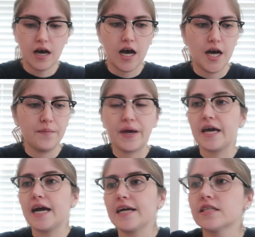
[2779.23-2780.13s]
um,
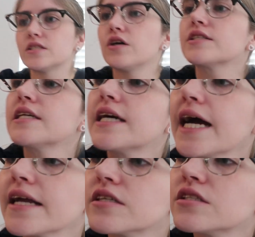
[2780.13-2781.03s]
a kind of salty,
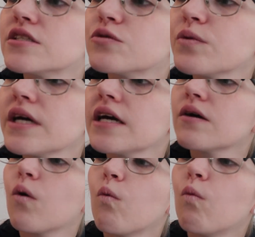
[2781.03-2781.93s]
kind of sweet